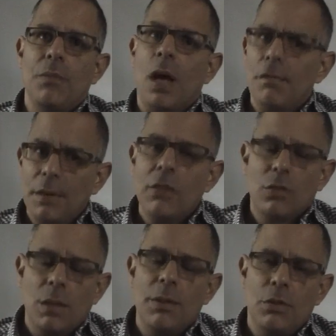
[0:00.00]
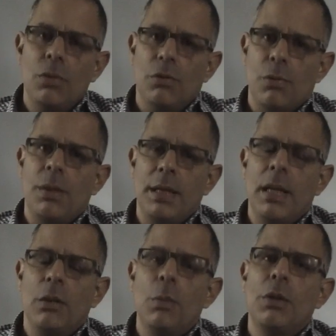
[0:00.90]
I think it's going to be 2 or 3. Yeah,
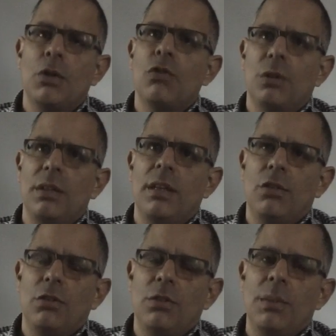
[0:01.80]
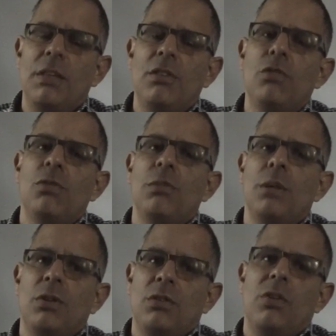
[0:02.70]
there will be consolidations. I mean, it's interesting
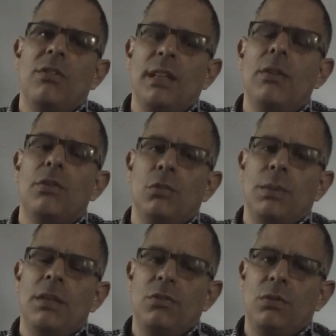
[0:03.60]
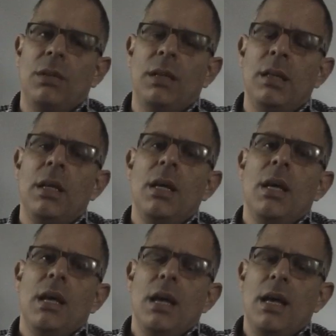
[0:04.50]
because in the telco space today,
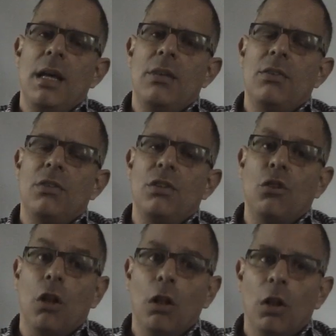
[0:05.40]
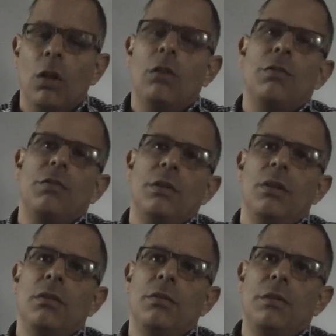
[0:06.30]
there's a lot
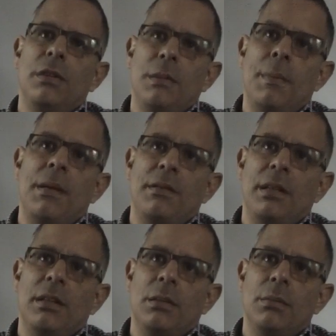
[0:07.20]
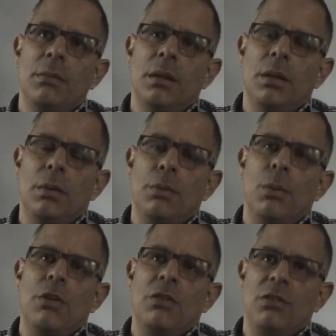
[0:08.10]
of independent telecom
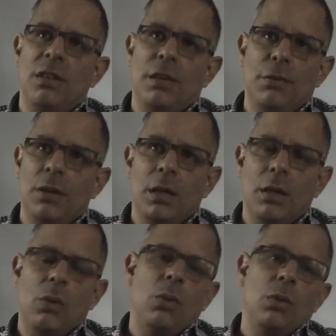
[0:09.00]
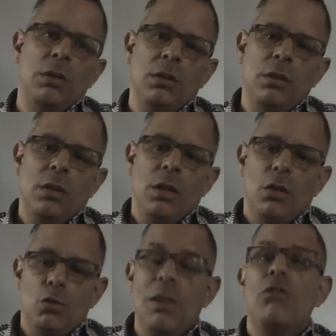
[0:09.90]
operations in Africa, or in
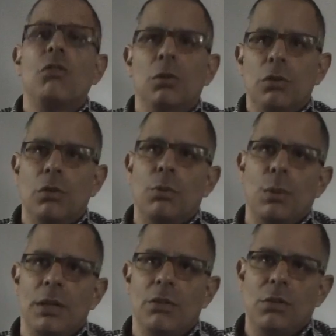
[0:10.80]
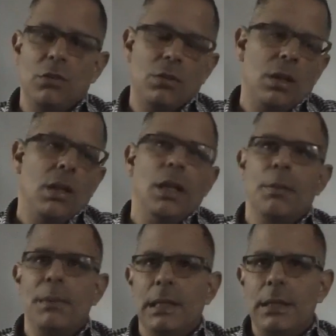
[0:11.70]
regionals operations, like
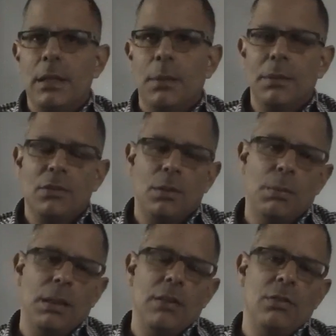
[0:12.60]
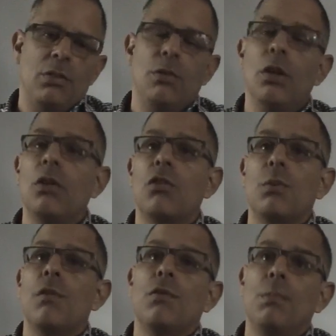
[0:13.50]
Millicom in some places. You've got the
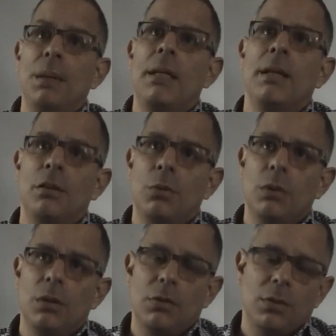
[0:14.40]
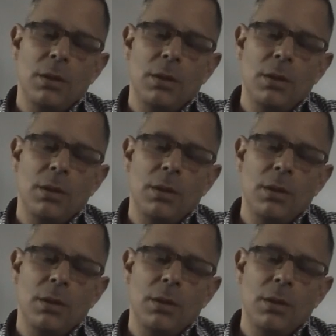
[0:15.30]
3 or 4 big networks.